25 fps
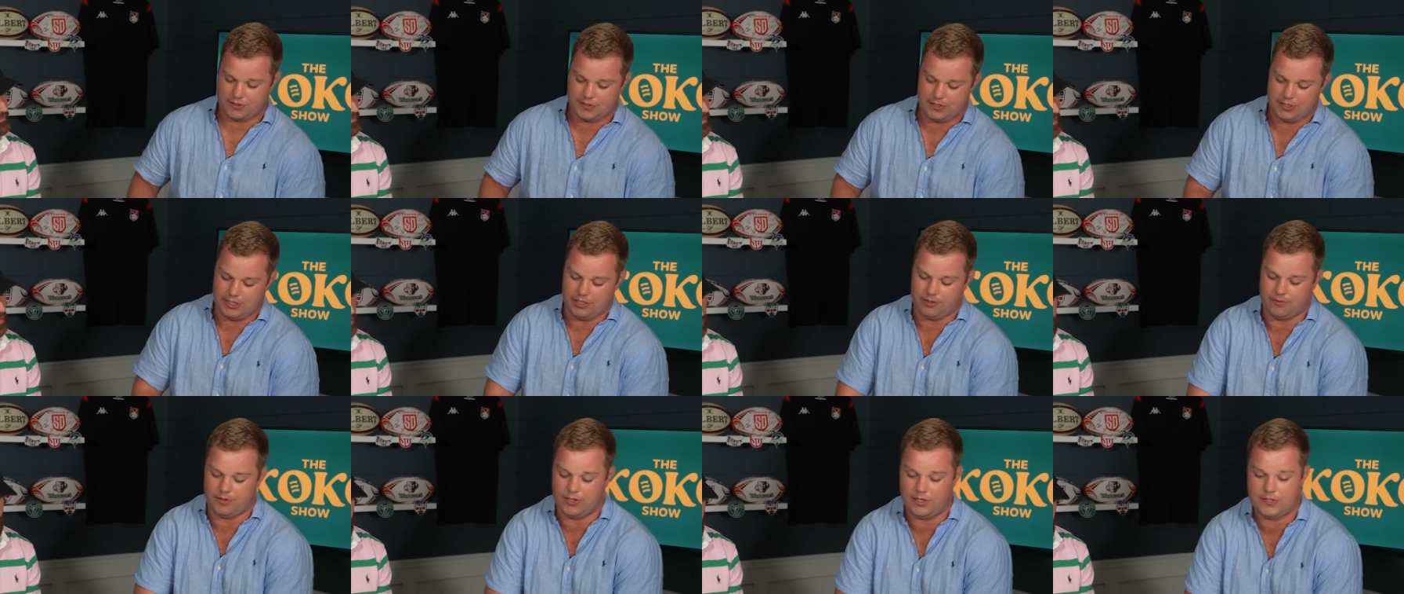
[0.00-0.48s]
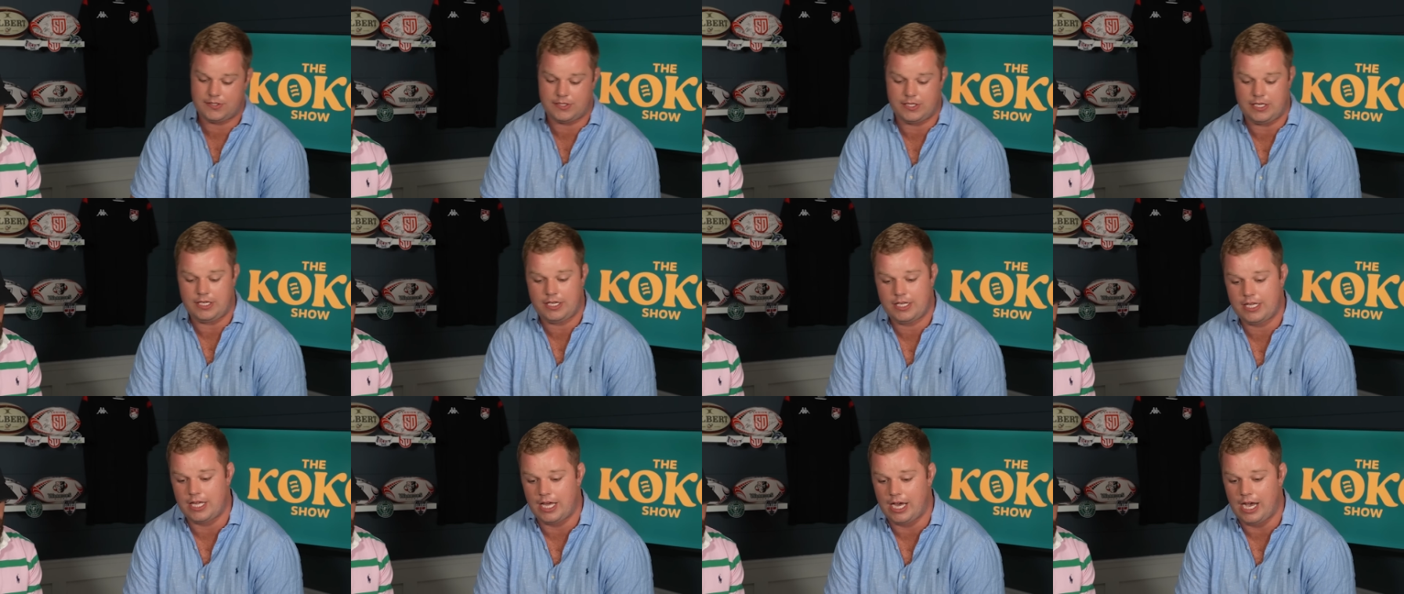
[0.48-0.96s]
Sydney
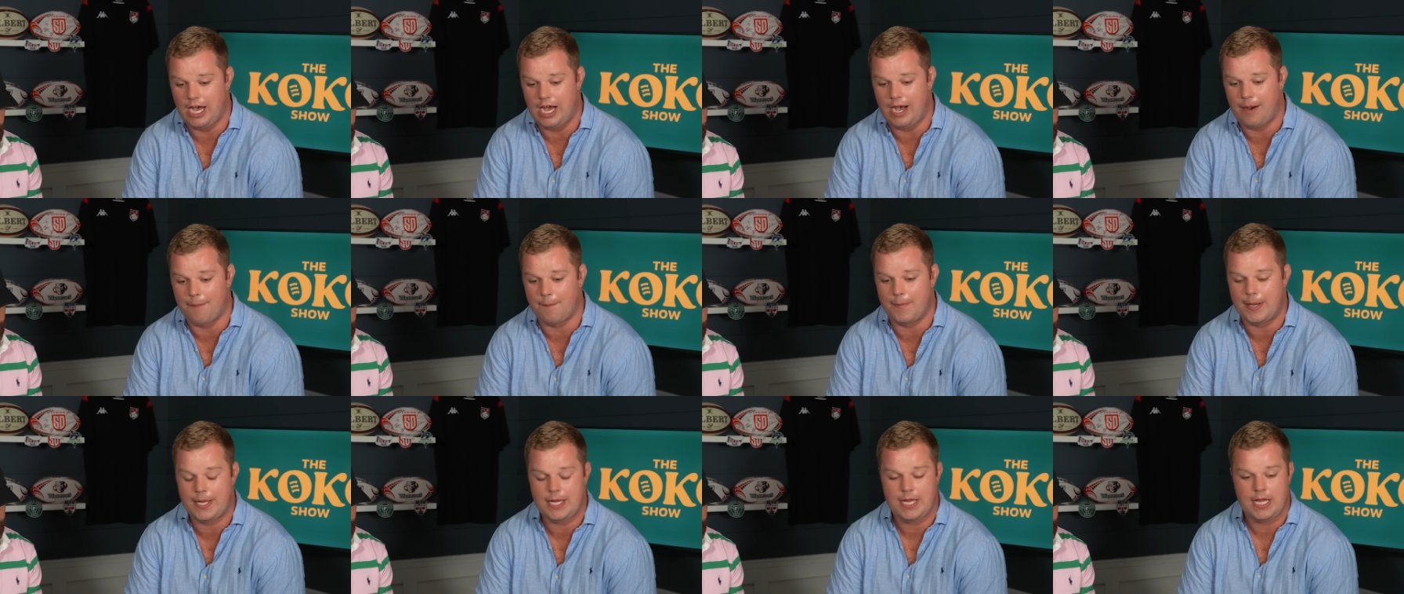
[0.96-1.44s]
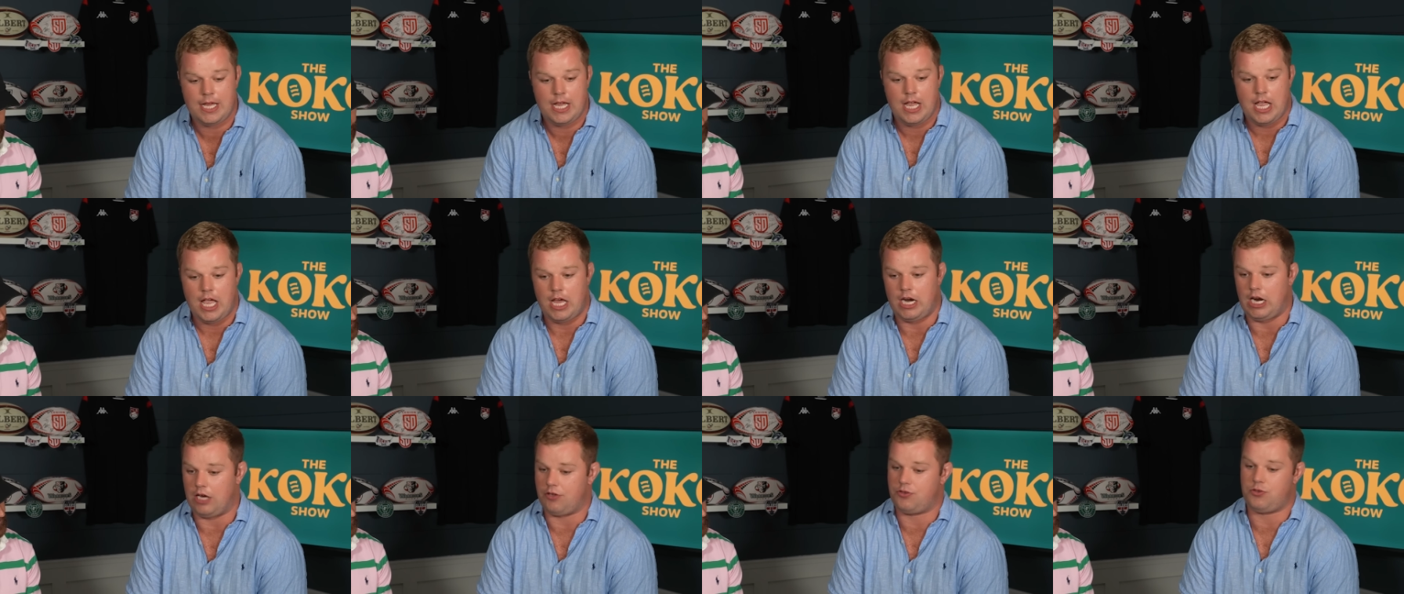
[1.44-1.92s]
University, um,
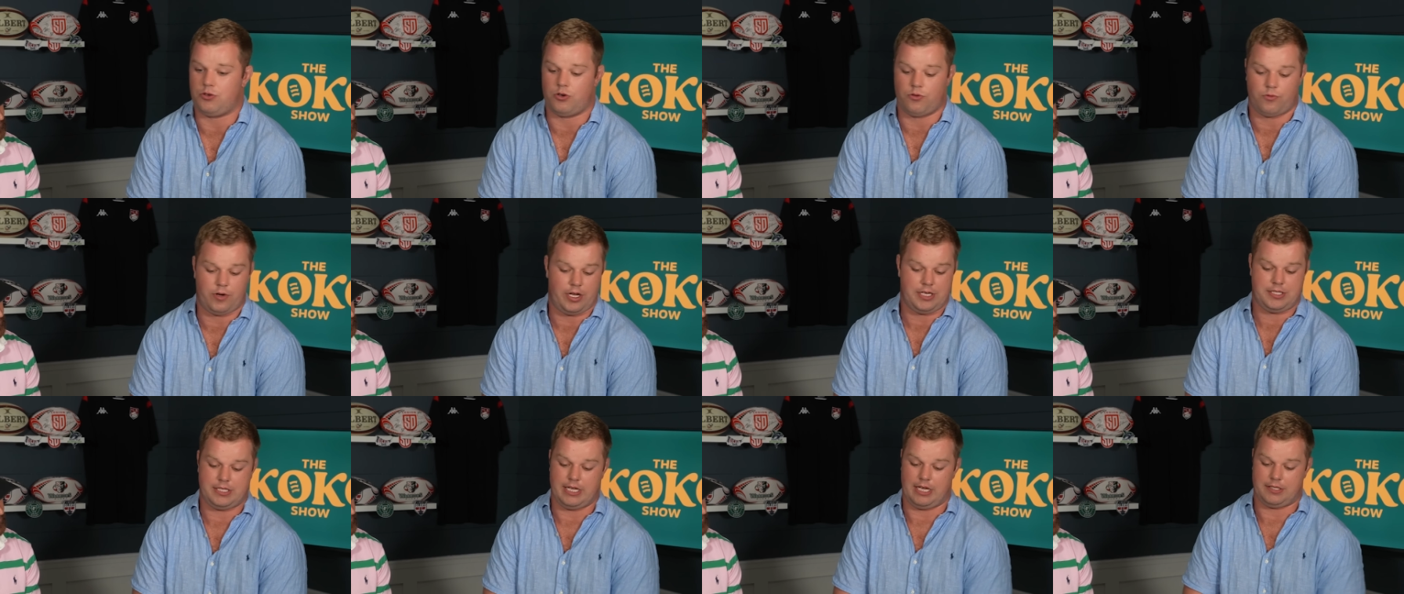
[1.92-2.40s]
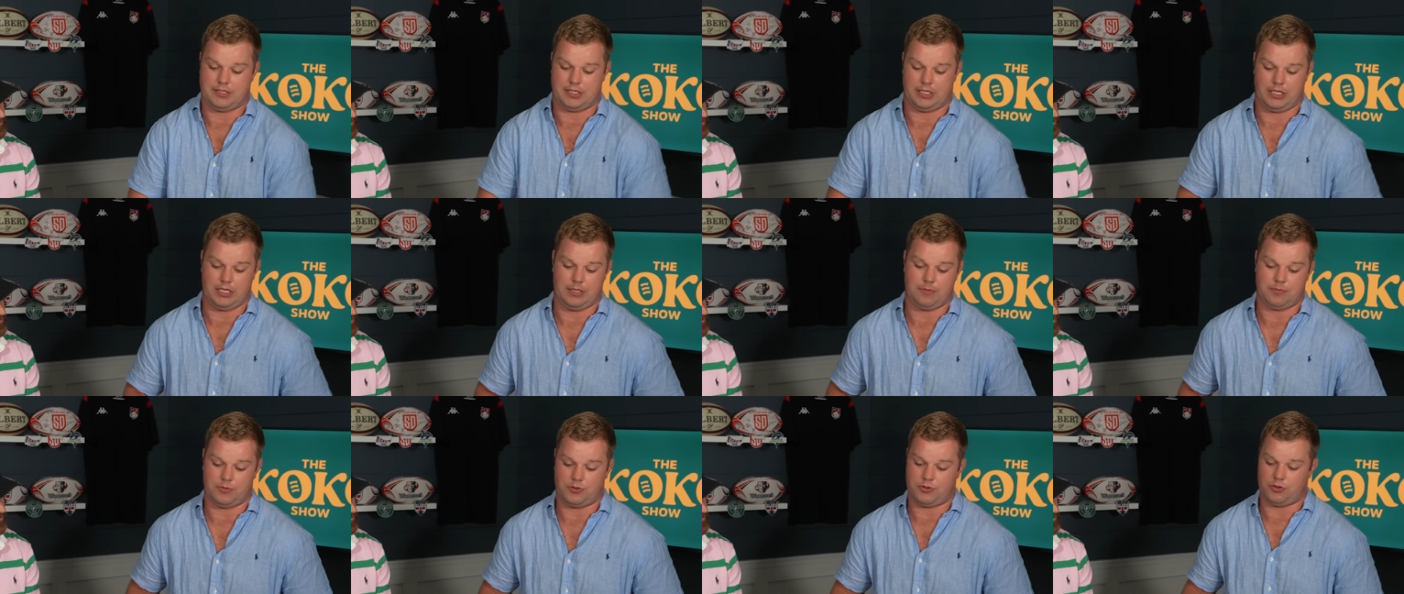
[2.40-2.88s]
and I sort of reached out to
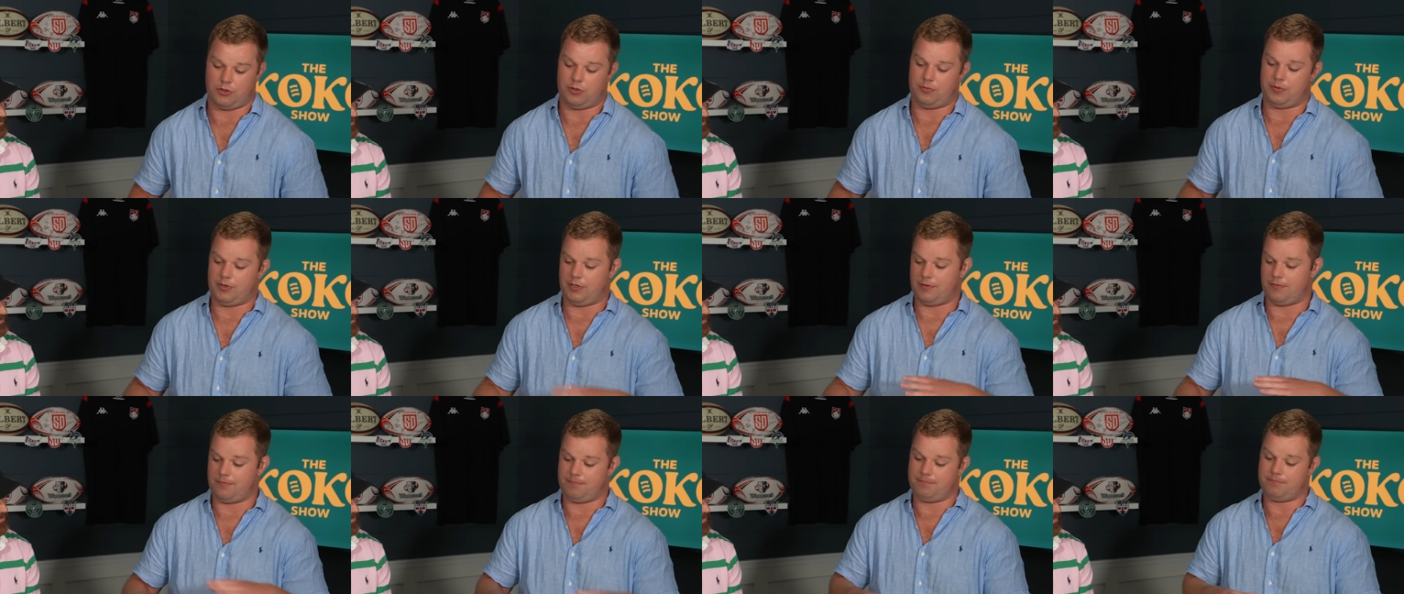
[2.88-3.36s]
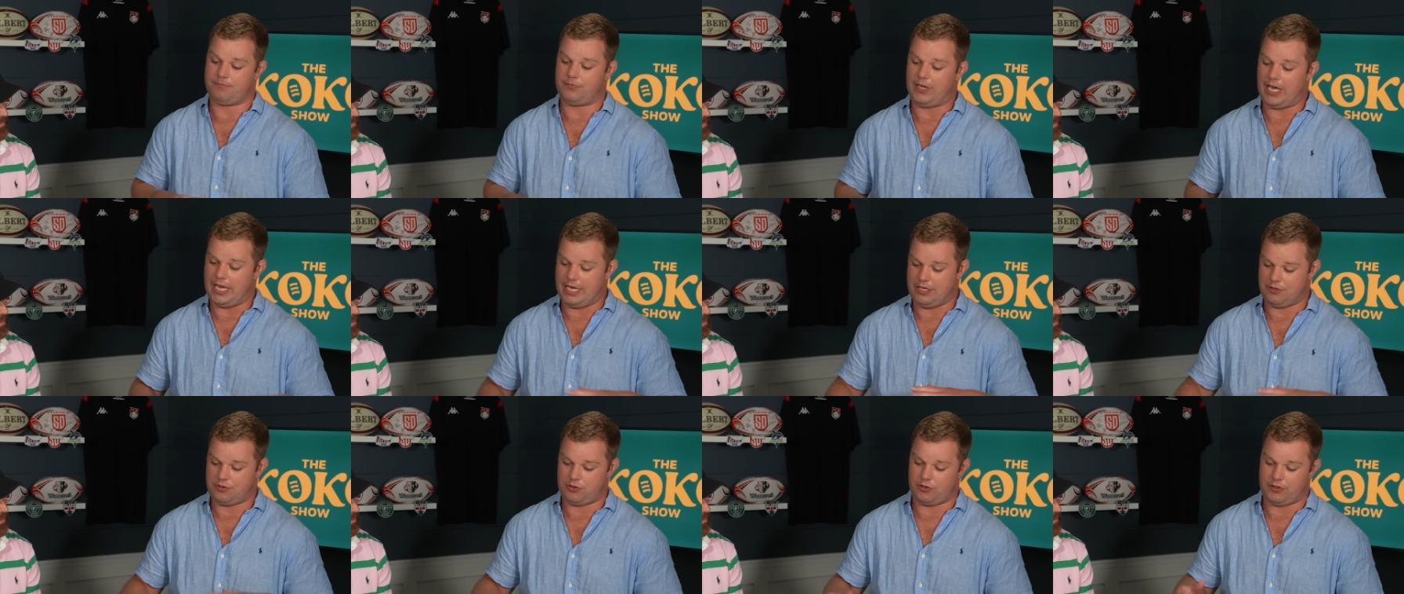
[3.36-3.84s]
him, sort of with a
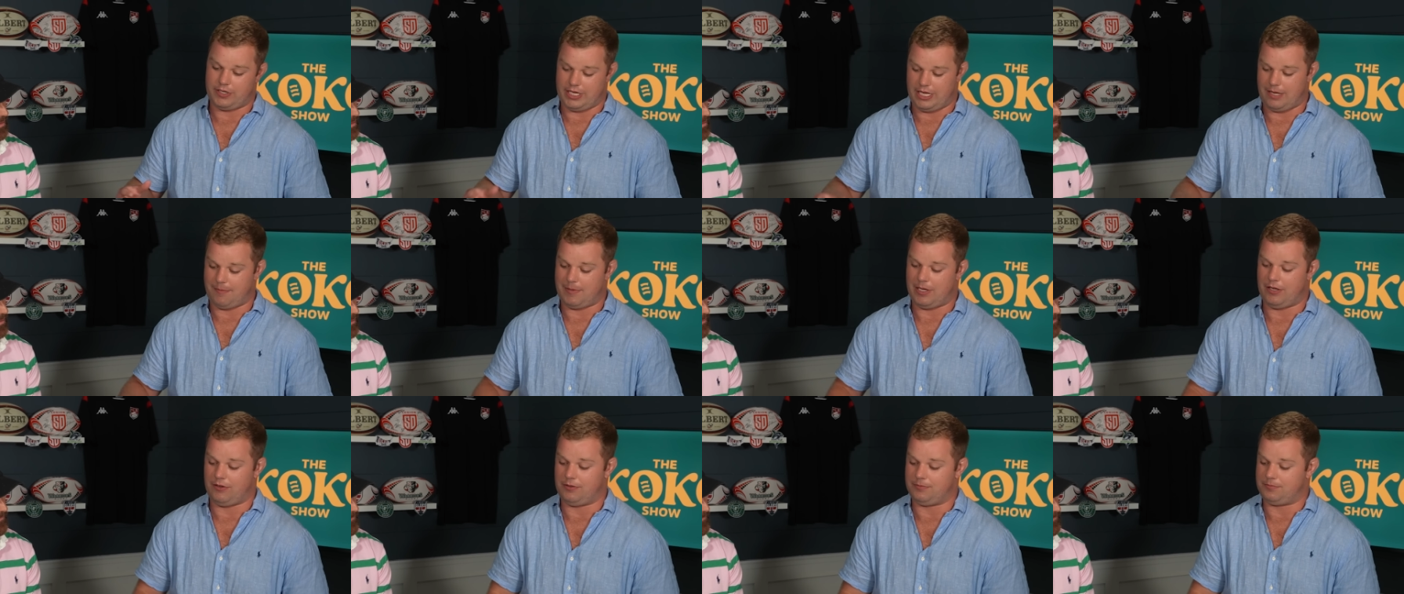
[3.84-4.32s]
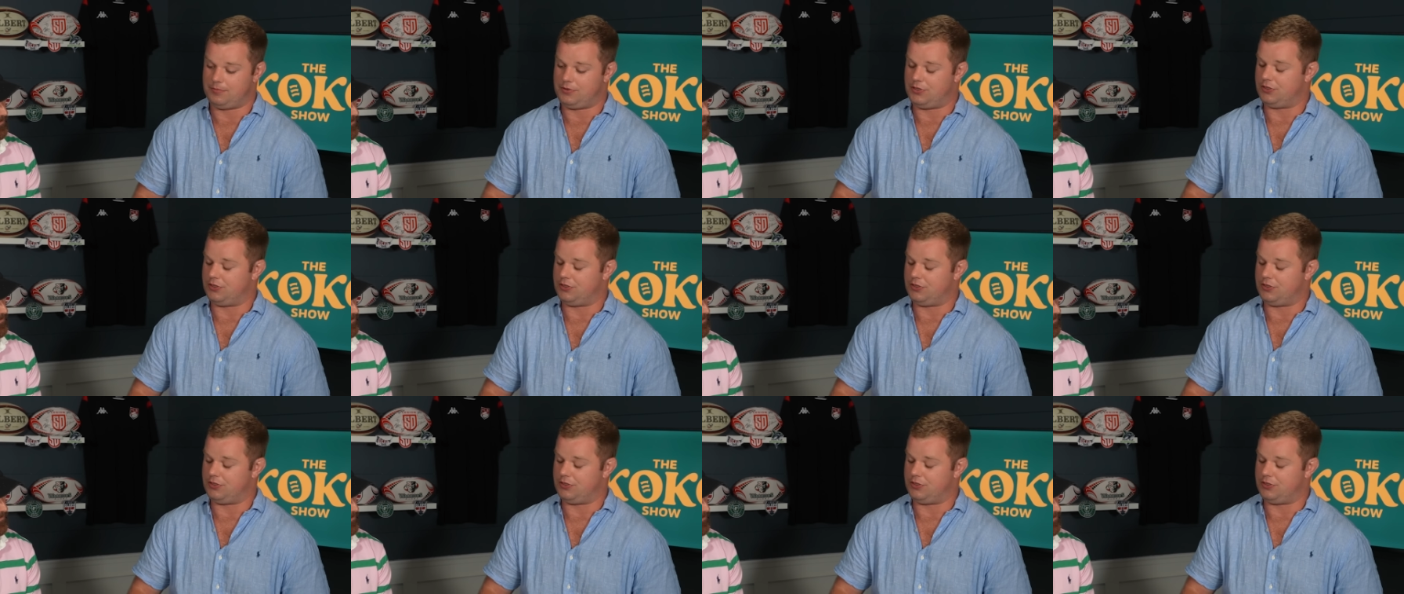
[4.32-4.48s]
vague sort of email,